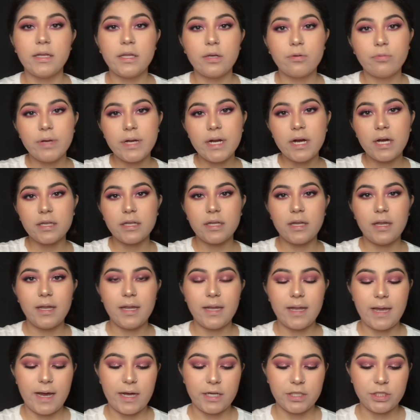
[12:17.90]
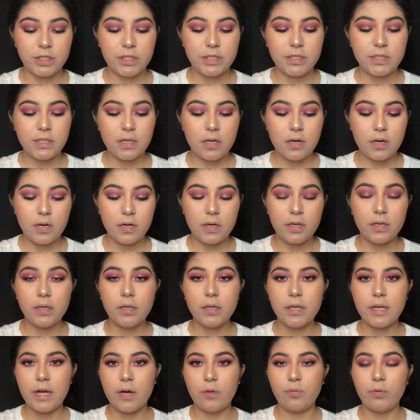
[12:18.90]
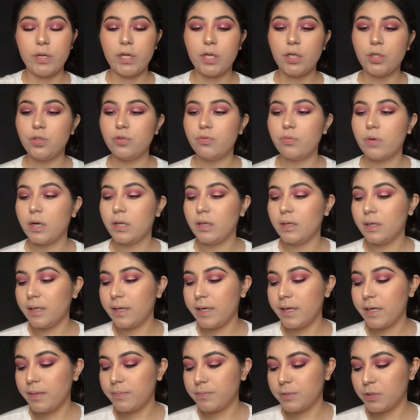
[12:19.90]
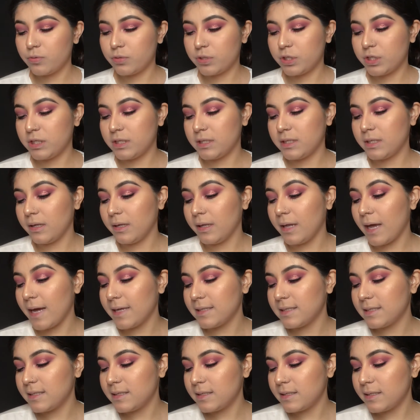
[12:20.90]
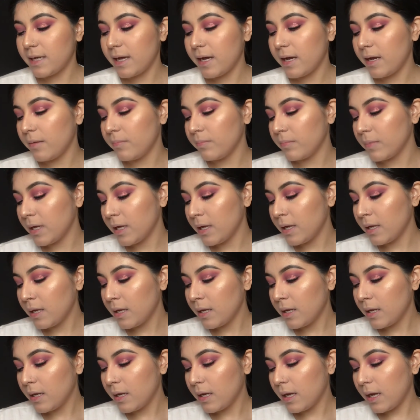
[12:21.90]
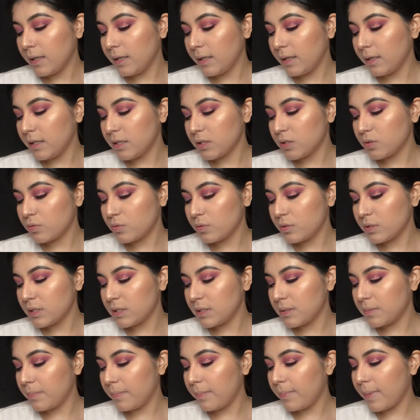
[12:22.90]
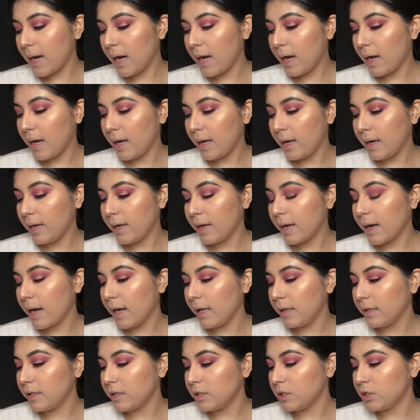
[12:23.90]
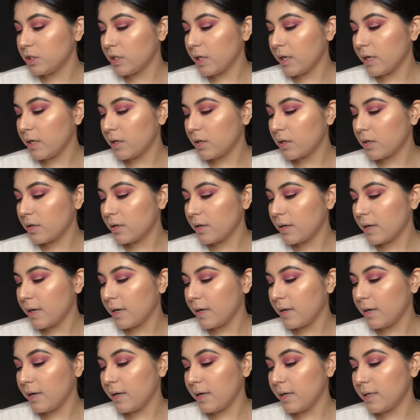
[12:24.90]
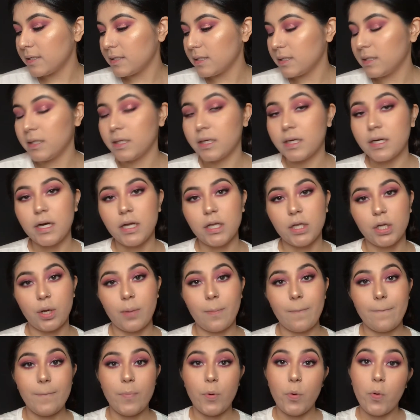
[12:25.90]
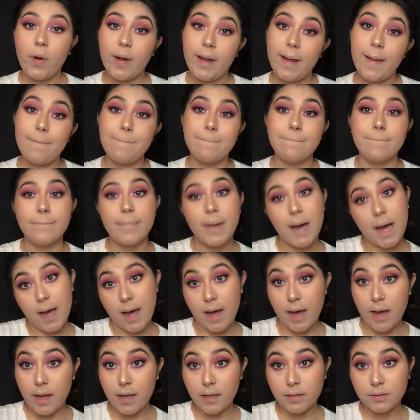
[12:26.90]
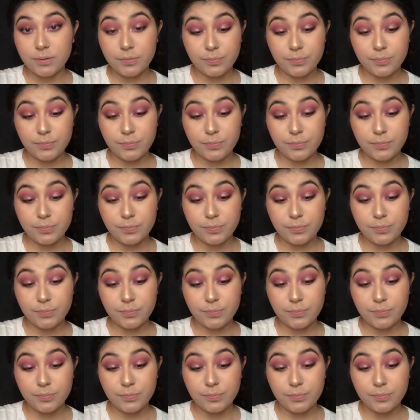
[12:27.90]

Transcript: Now that we got the lashes on, now we can do our lips, which is the last step. And then this one's by Kylie Jenner and it's in the color Boy Bye.